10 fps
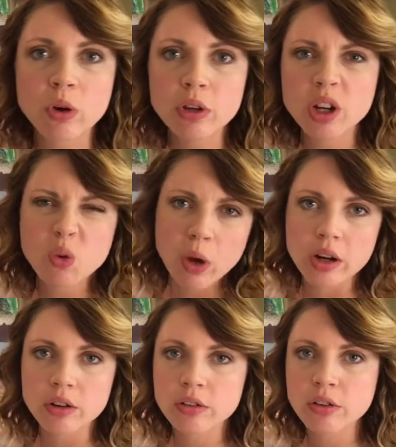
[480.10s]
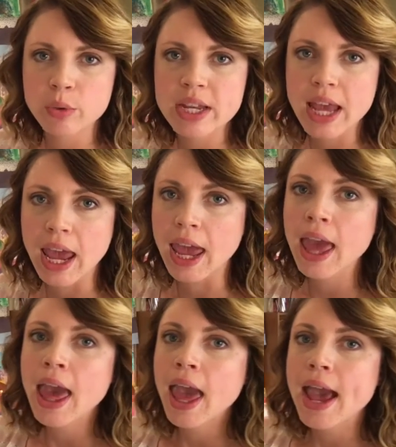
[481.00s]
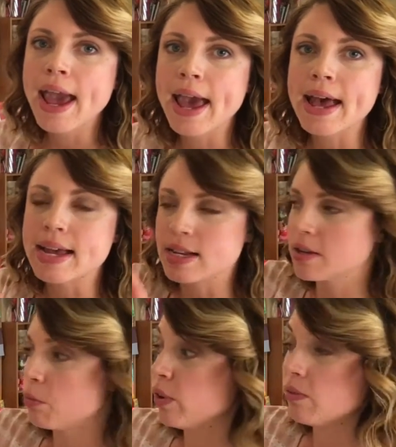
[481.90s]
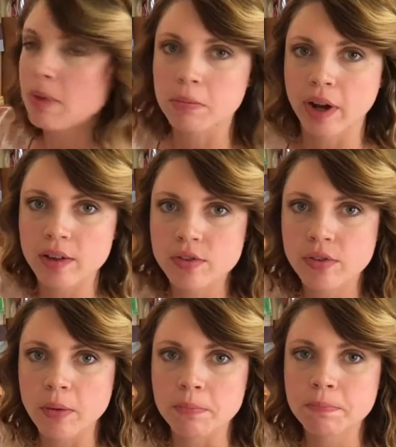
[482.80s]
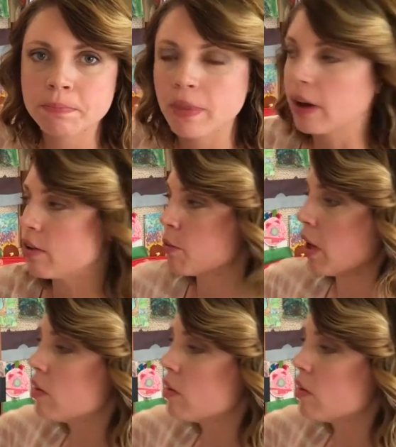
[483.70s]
you know, 1 or 2 a day, and we've memorized from there as well.